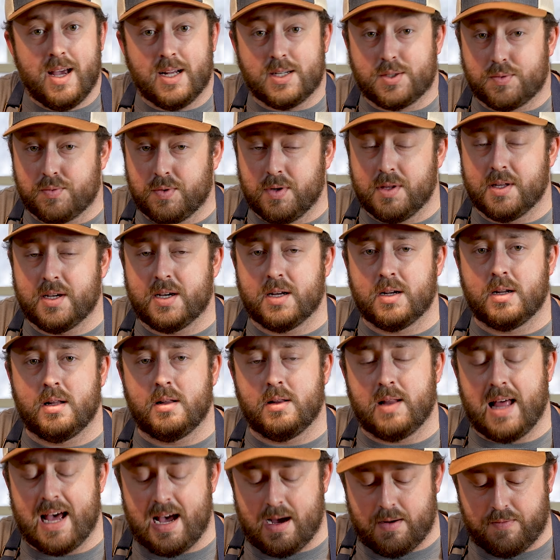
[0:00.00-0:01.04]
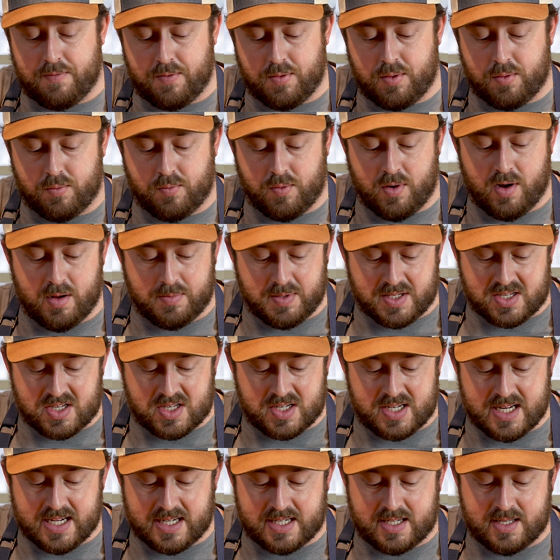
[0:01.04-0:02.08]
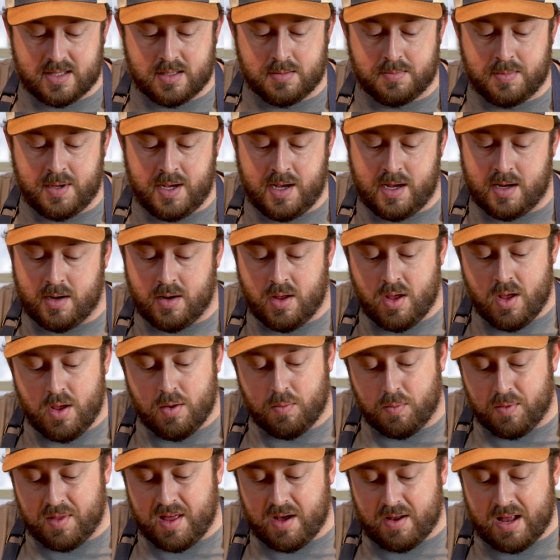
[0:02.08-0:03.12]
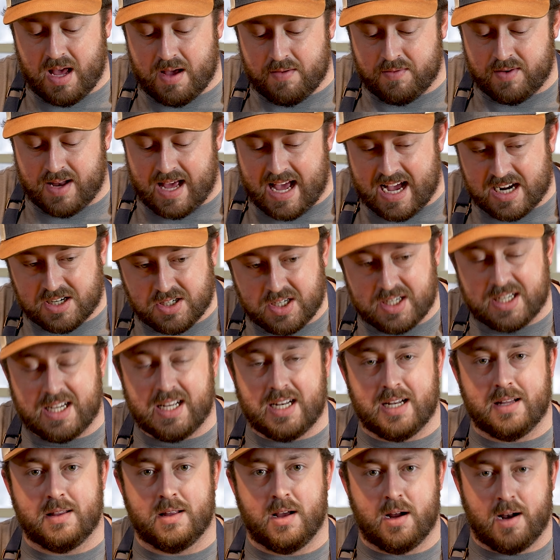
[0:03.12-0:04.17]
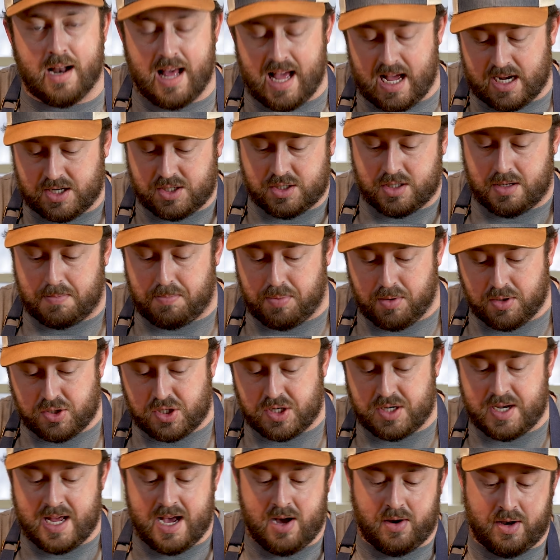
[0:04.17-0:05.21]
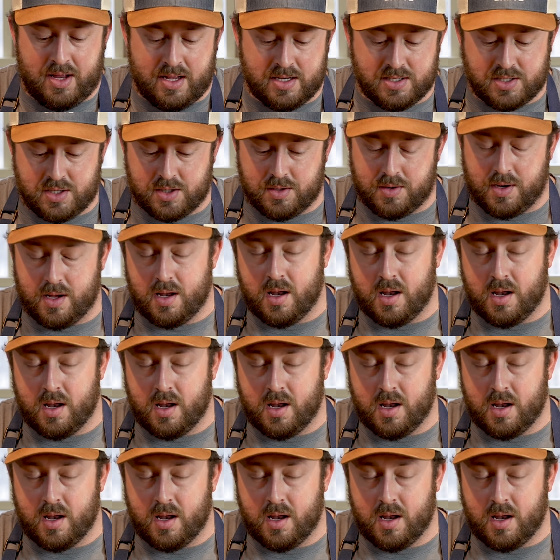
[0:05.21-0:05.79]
It's really going to allow for the rub to stick to the meat without having to actually get in there and actually push it down into it.